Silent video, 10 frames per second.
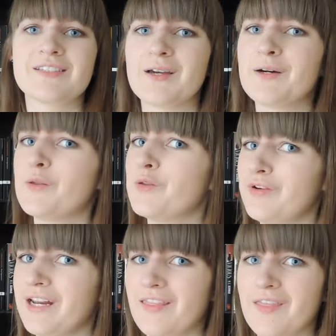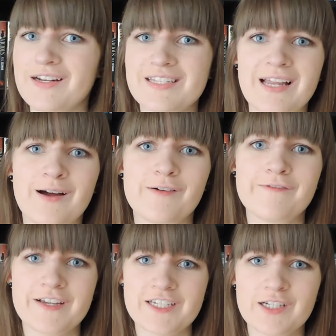So the readathon is now
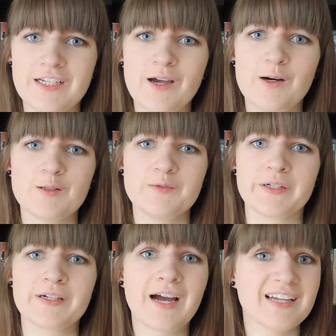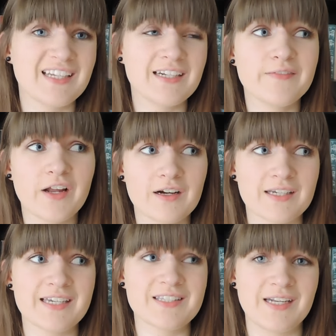officially over. I didn't
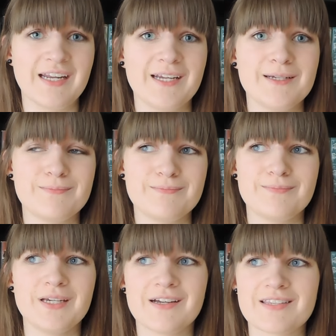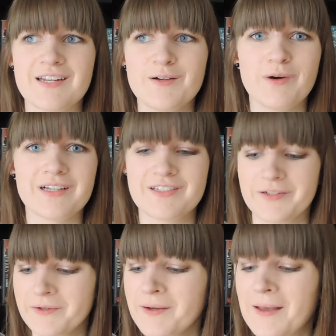vlog yesterday because I didn't want
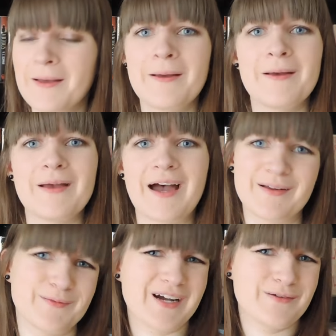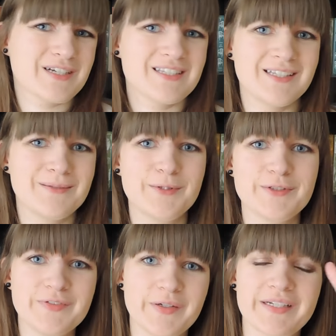to. I wasn't in the
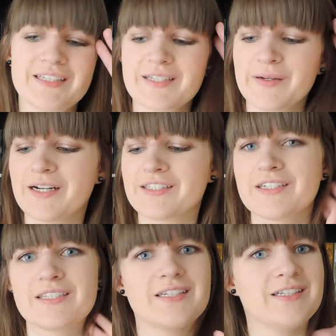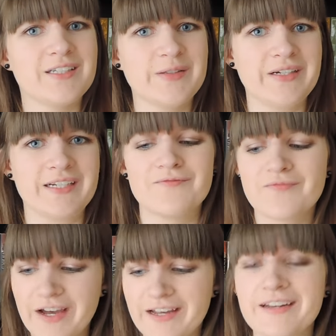mood for it, so I just didn't do
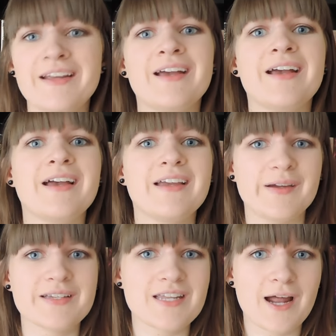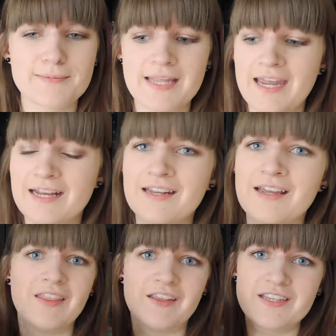it. But here's an update.
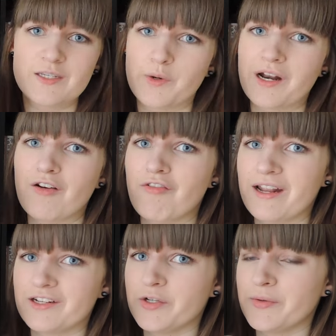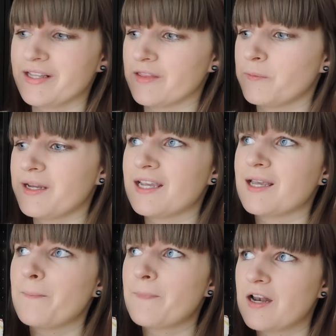This is what I read during the
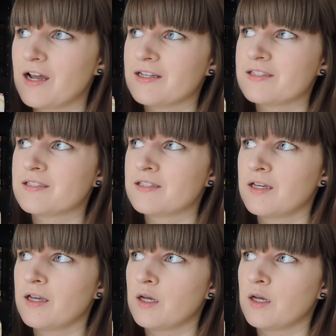week, plus